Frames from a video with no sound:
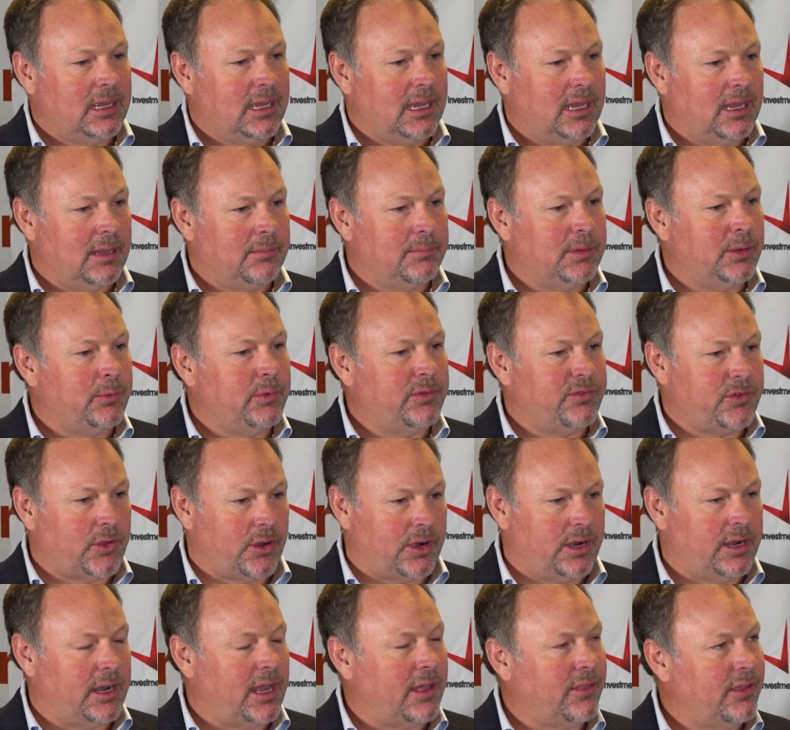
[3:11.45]
but we've
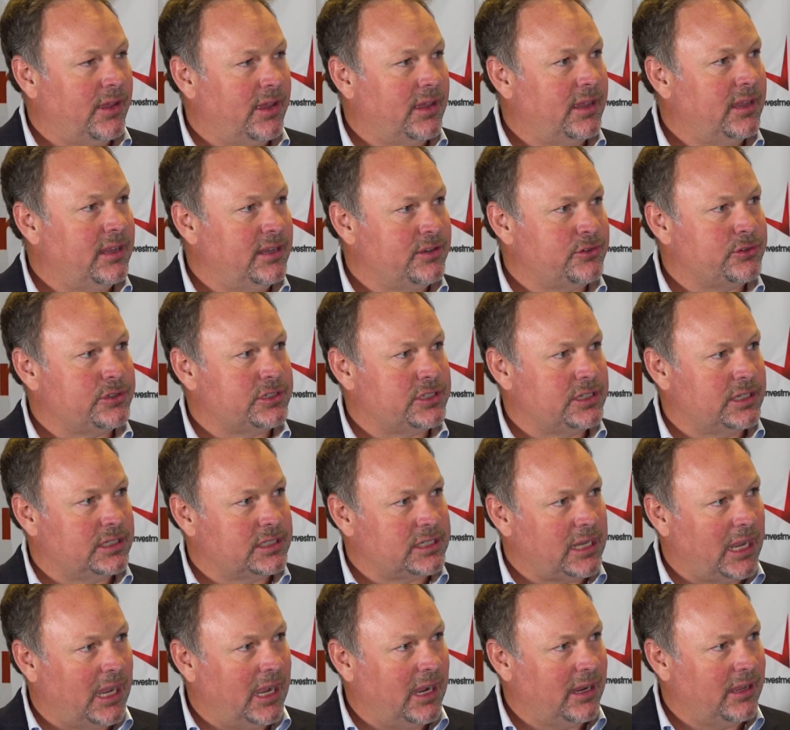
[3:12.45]
got another interesting
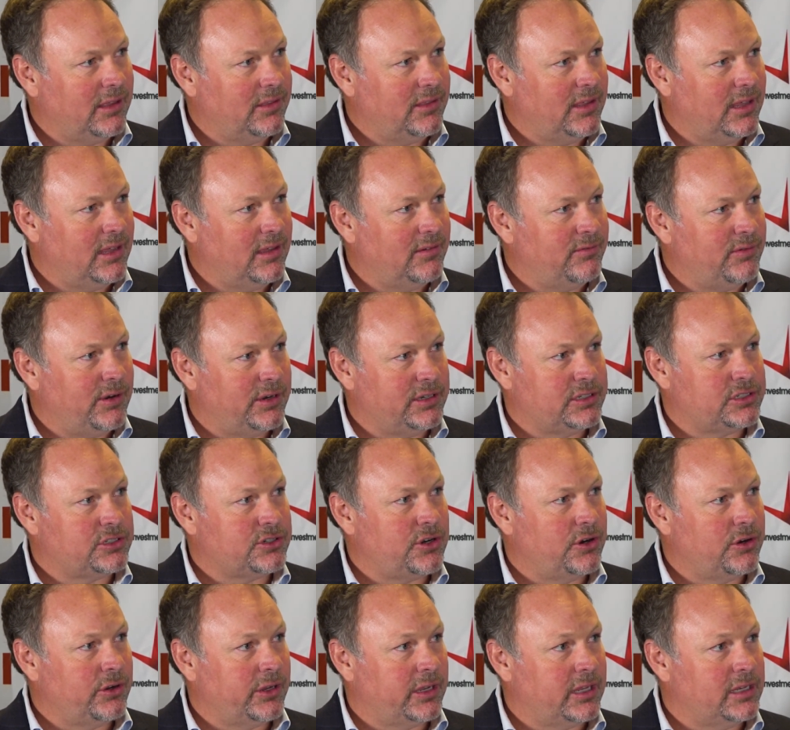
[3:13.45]
target there, very
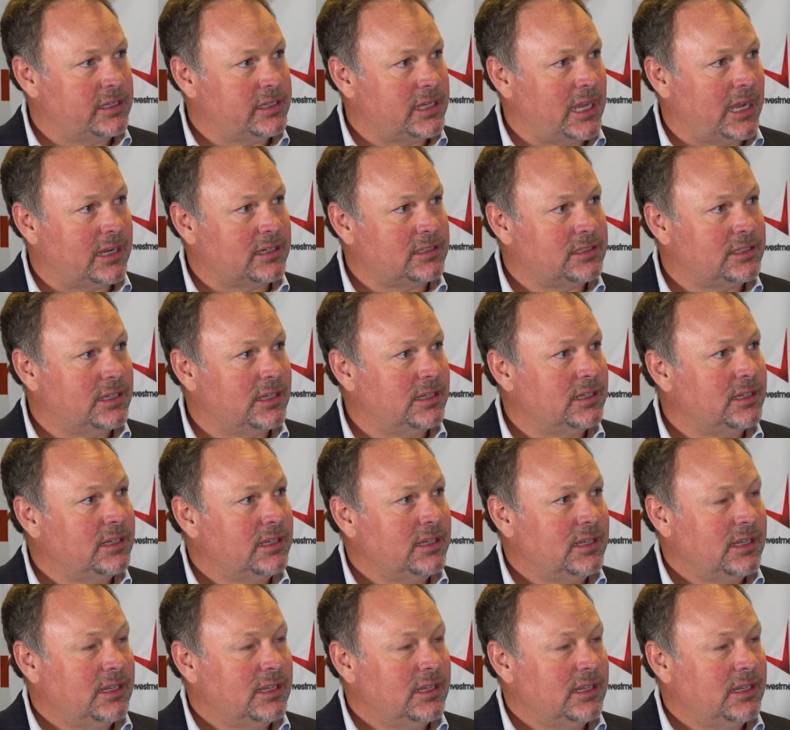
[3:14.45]
strong conductor,